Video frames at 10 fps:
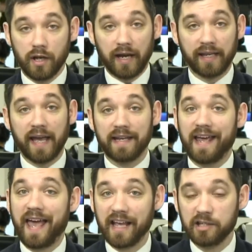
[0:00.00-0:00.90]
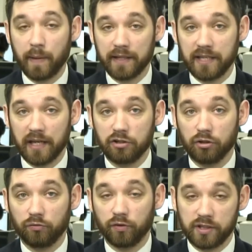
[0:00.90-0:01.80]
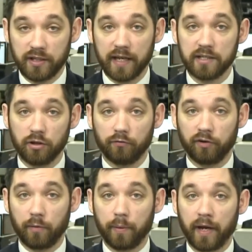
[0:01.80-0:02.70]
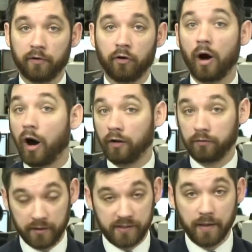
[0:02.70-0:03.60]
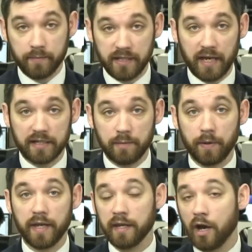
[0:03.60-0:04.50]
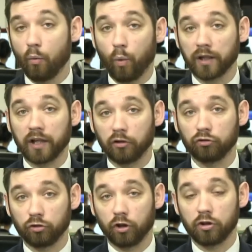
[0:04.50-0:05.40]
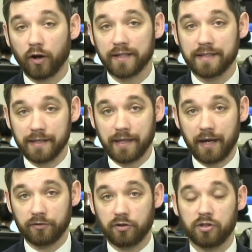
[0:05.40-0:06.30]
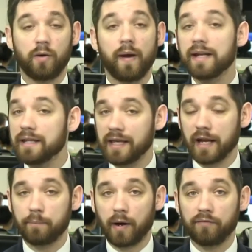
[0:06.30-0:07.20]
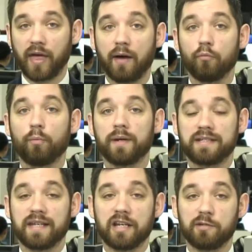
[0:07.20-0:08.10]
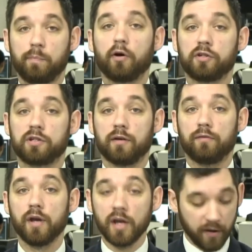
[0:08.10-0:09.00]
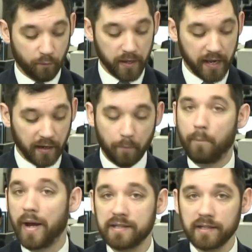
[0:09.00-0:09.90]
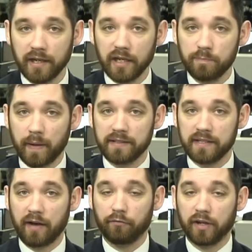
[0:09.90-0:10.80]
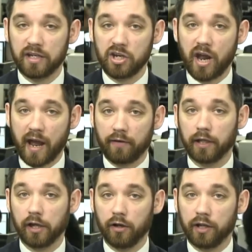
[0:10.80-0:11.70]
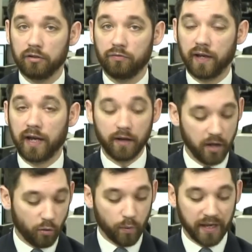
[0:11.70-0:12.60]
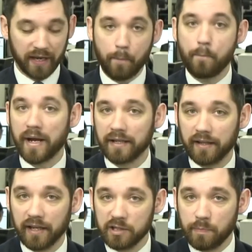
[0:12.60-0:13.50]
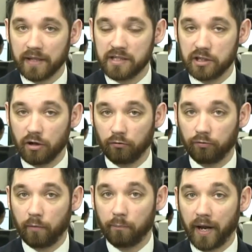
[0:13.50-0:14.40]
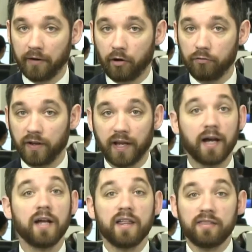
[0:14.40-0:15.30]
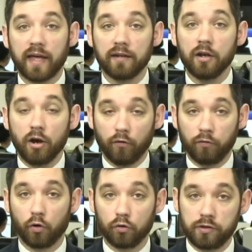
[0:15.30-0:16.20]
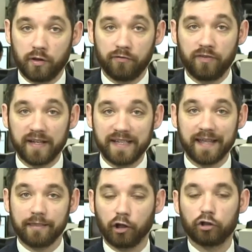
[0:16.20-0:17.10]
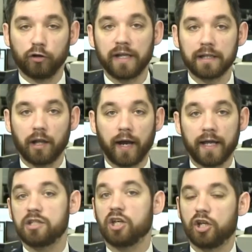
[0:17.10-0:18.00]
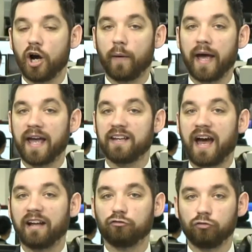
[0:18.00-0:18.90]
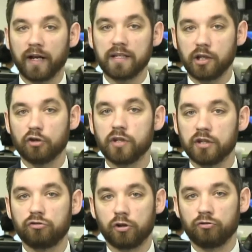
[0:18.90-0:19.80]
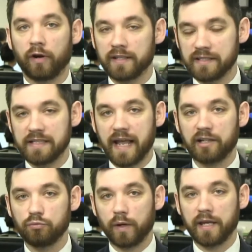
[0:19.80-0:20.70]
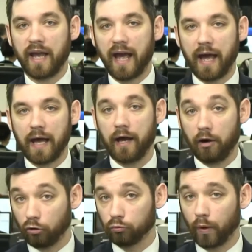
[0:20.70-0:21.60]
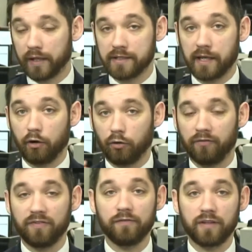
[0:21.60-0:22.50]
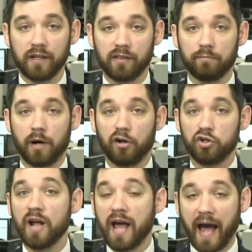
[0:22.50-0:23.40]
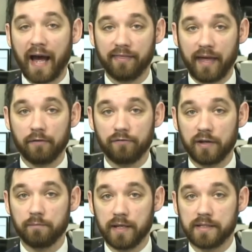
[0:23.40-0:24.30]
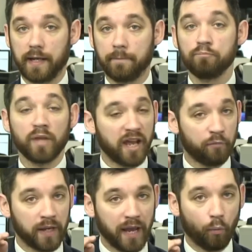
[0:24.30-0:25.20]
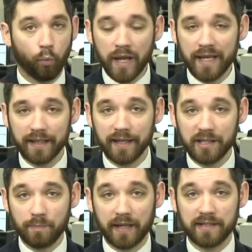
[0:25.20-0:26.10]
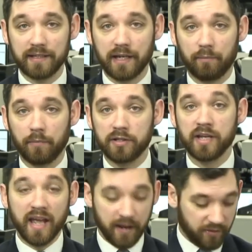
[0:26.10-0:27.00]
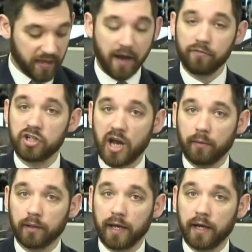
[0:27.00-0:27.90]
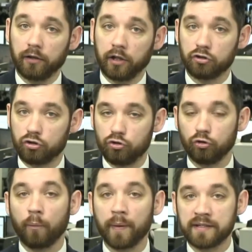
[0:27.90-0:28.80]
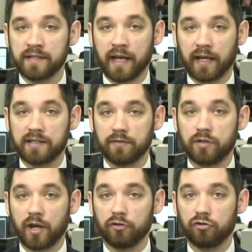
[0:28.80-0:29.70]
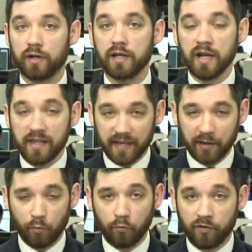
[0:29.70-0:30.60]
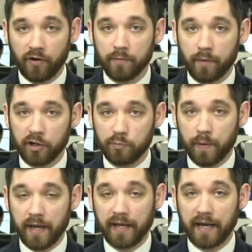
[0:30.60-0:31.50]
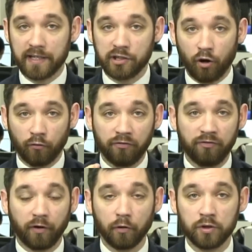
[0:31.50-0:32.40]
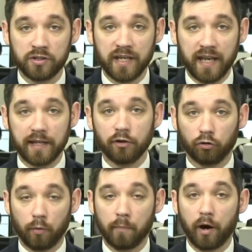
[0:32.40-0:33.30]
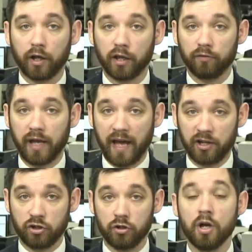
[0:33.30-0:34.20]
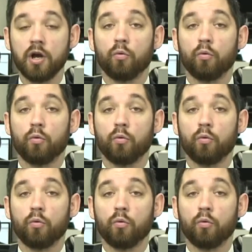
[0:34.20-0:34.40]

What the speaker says: Again, expectations for today's non-farm payroll are the same as the ADP, 190,000. So anything above that will be seen as positive. If we get a better than expected average hourly earnings figure, we get a better than expected non-farm payroll figure, then of course the Fed get the green light to go ahead and raise those interest rates next week on Wednesday, on the 15th of March, at that Fed meeting. If we get weaker than expected numbers, if the average hourly earnings drop into negative territory, then it will very much be a case of focusing in on the market reaction.